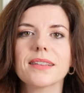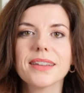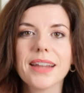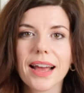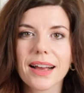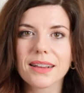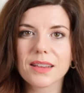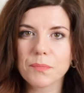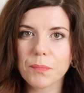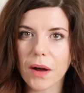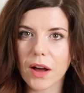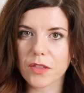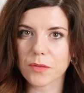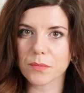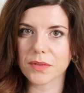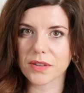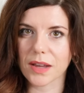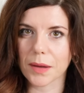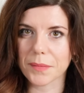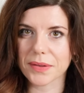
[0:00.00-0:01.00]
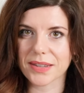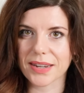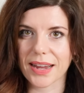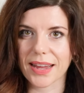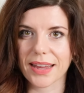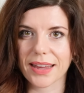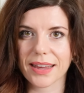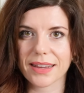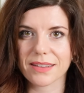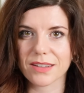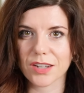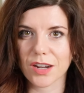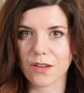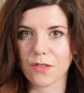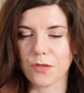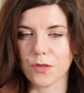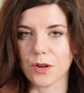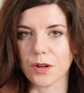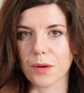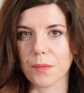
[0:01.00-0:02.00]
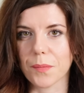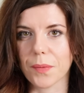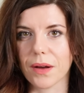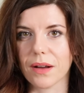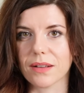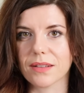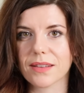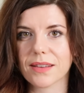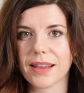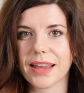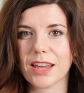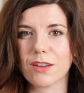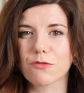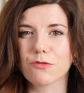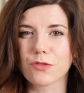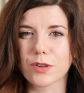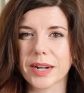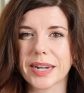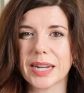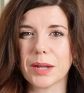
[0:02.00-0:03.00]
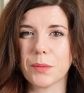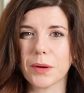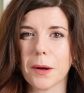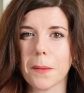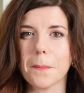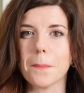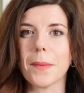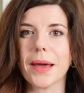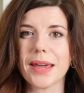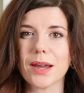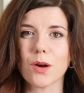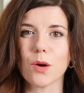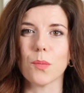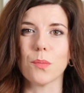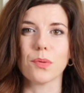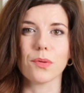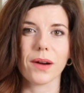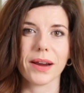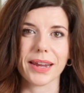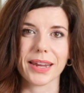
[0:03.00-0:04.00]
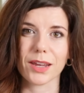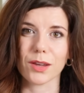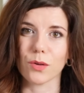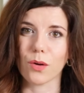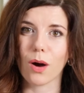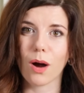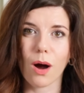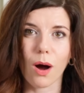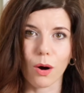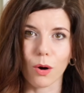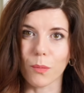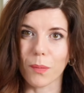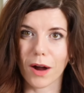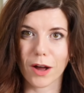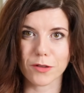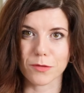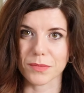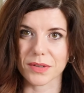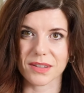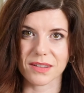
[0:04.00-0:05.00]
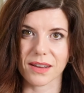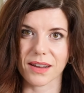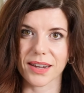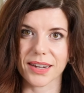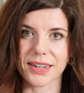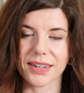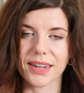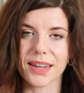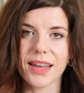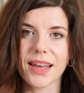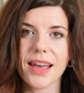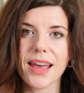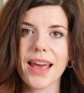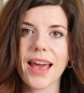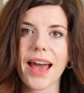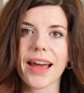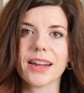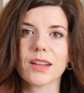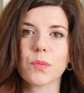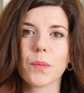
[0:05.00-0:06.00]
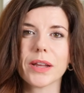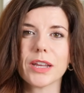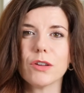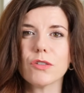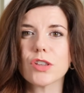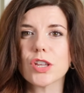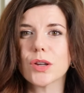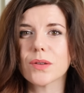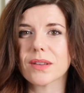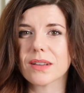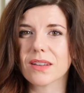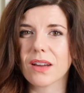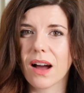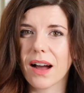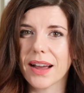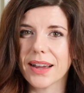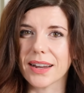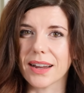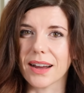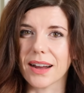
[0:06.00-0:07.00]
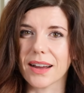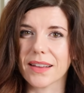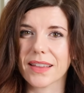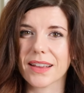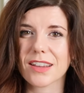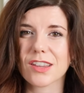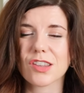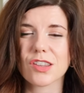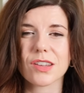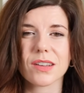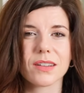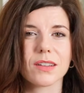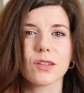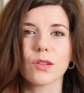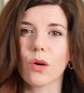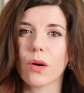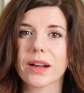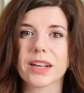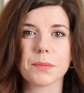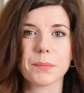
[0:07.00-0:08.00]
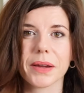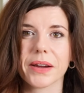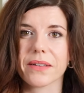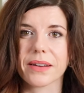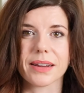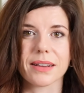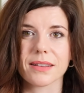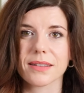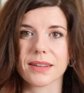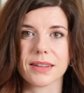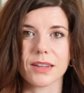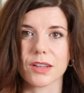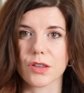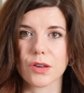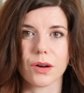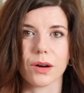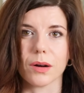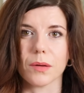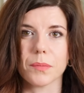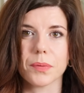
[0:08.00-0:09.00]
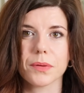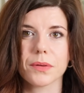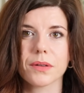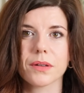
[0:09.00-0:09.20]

next bathroom design mistake is a tough one, but it really will make or break your whole bathroom design. And it's when you choose a tiler that's just not experienced in the job.